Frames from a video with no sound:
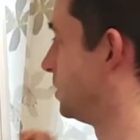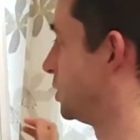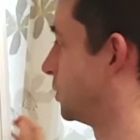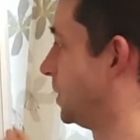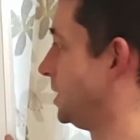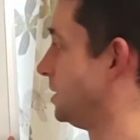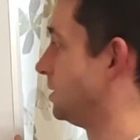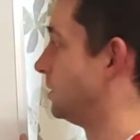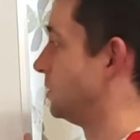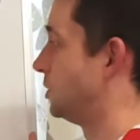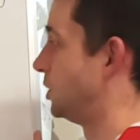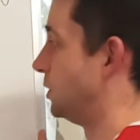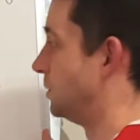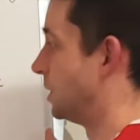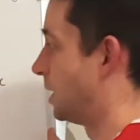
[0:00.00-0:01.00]
between
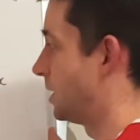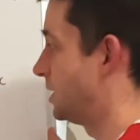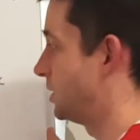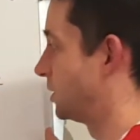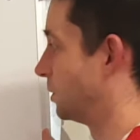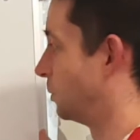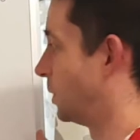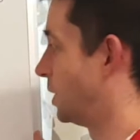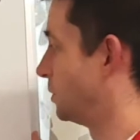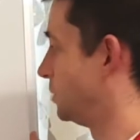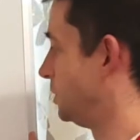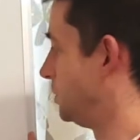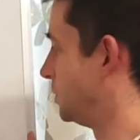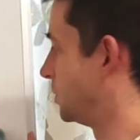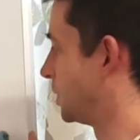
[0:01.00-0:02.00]
two lines? Well,
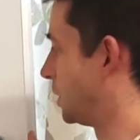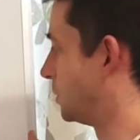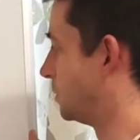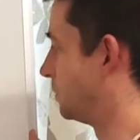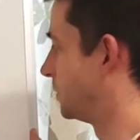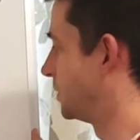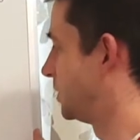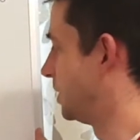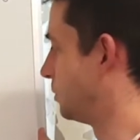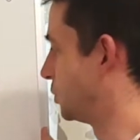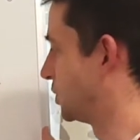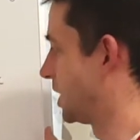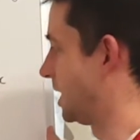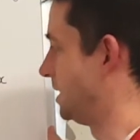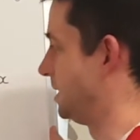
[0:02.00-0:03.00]
you solve
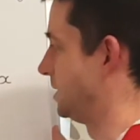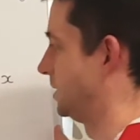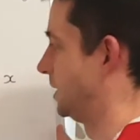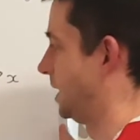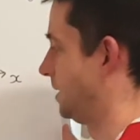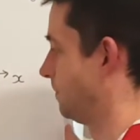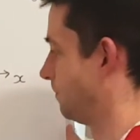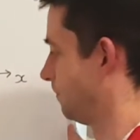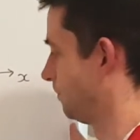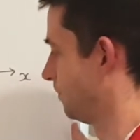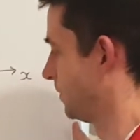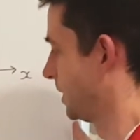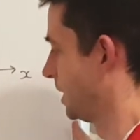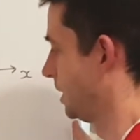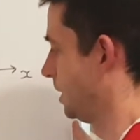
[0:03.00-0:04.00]
simultaneously.
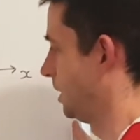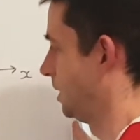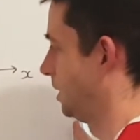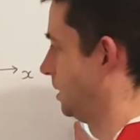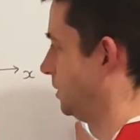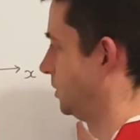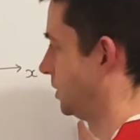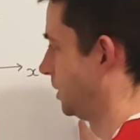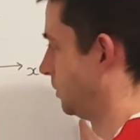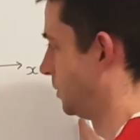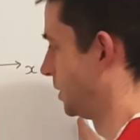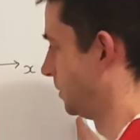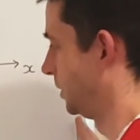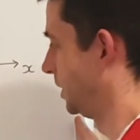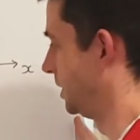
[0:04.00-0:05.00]
So
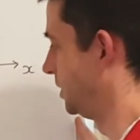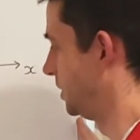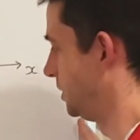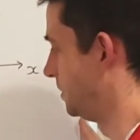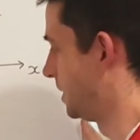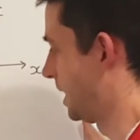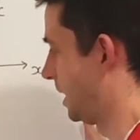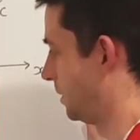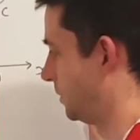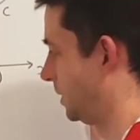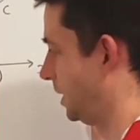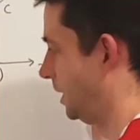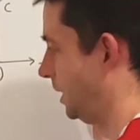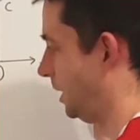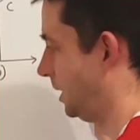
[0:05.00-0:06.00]
what I'm going to do now
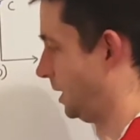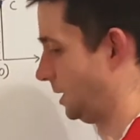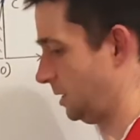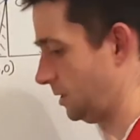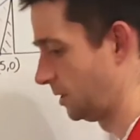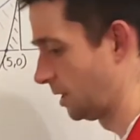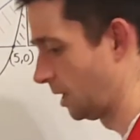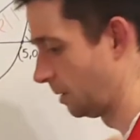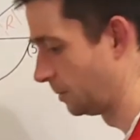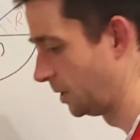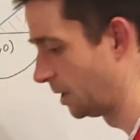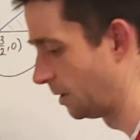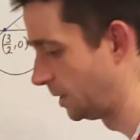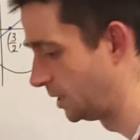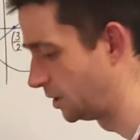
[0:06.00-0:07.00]
is I'm
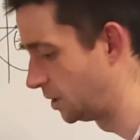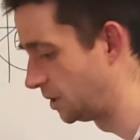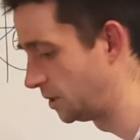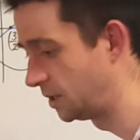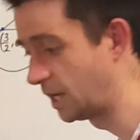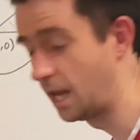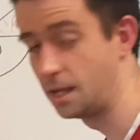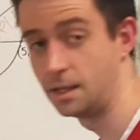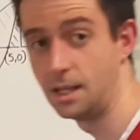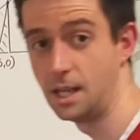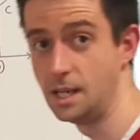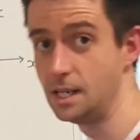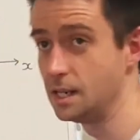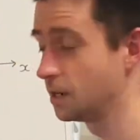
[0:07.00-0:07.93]
going to set the